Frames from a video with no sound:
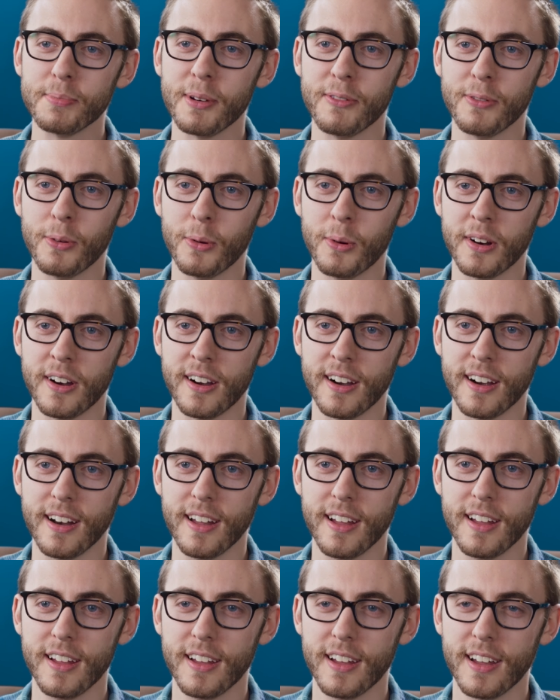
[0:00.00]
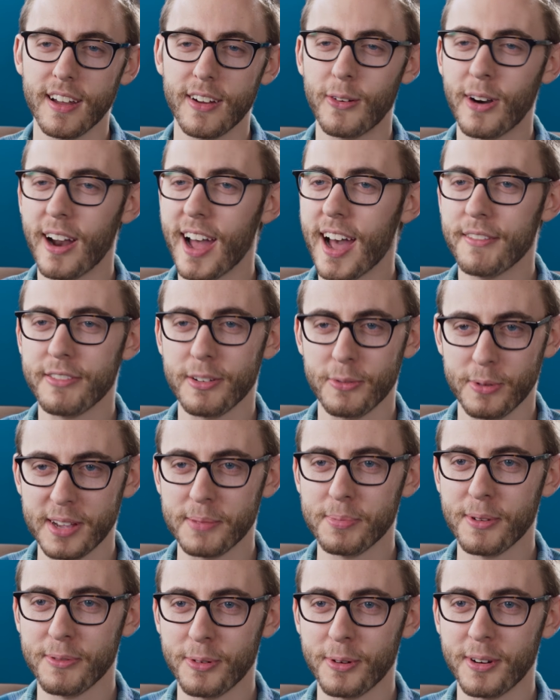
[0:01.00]
before, or half a
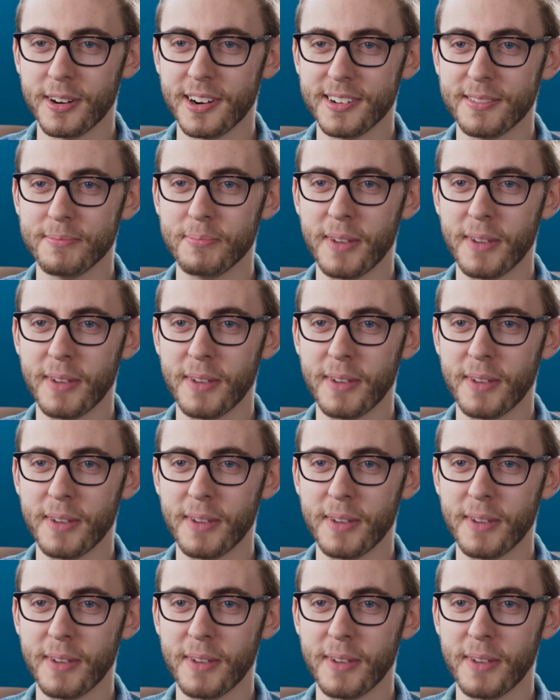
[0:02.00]
week before